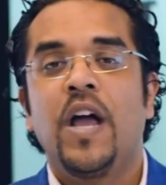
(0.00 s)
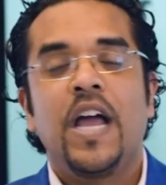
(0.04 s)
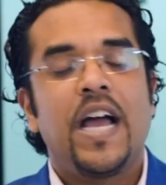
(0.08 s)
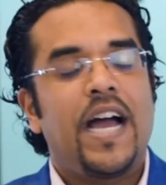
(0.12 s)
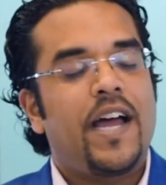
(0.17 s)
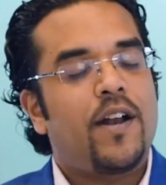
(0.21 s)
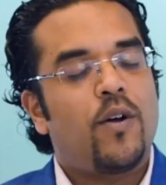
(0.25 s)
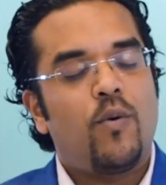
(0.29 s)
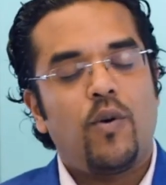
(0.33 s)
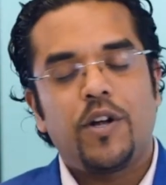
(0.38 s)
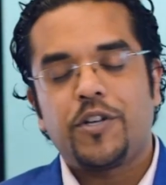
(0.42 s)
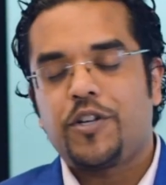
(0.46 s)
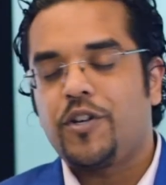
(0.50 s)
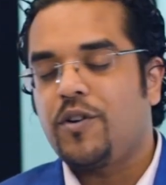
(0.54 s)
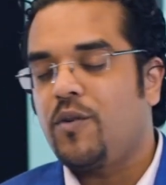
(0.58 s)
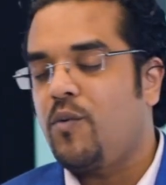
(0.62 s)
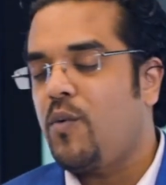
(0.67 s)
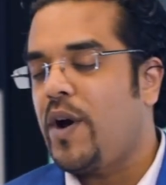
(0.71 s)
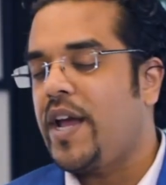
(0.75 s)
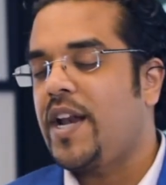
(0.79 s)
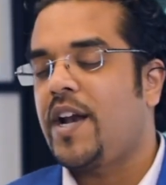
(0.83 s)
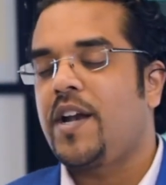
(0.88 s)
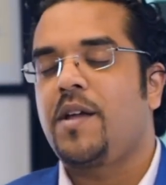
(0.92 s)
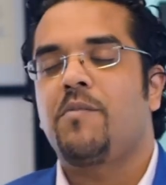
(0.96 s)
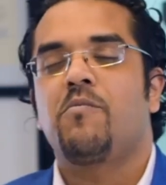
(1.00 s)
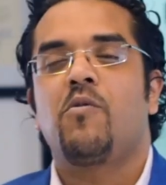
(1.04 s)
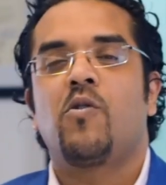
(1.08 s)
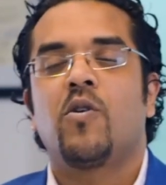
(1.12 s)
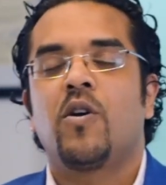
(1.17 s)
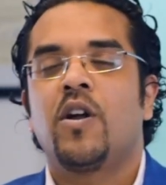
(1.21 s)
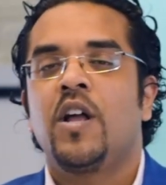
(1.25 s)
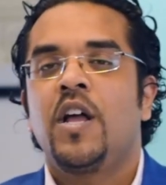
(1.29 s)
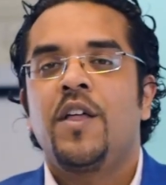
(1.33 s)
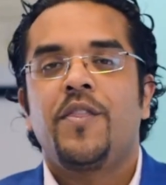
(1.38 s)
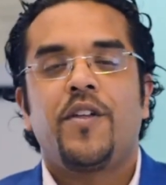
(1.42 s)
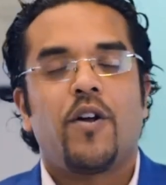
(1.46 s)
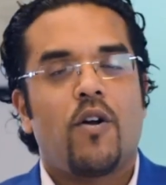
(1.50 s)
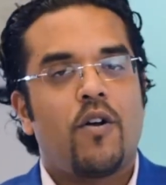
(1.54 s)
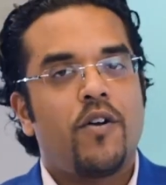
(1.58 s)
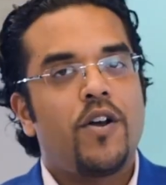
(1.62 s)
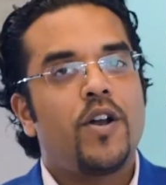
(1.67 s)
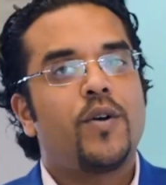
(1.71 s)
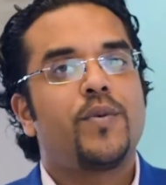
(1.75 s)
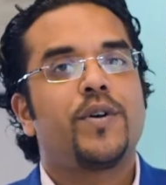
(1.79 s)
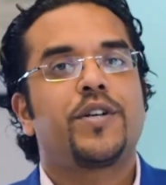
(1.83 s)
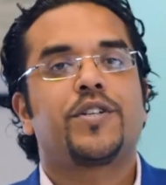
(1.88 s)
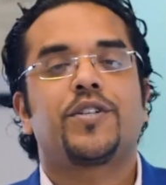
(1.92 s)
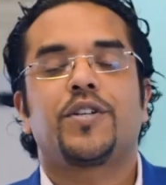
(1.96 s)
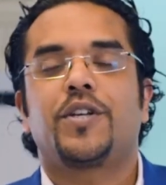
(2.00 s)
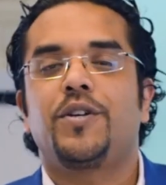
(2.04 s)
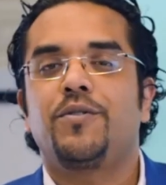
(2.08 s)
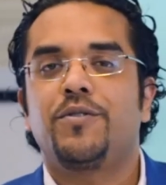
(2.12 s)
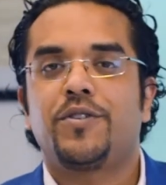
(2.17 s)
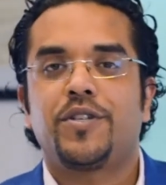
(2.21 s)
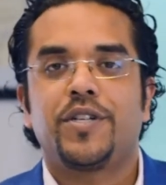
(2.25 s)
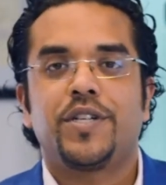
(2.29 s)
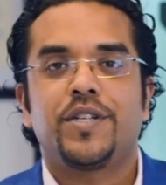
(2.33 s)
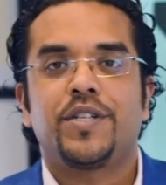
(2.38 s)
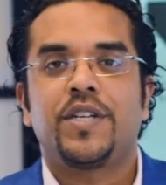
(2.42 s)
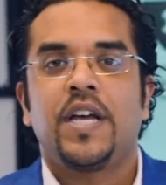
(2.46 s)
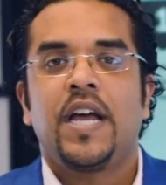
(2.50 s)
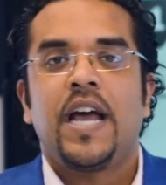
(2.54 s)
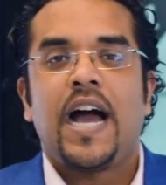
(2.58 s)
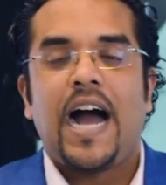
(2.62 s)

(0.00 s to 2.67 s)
I don't want you to wait anymore. There are no excuses.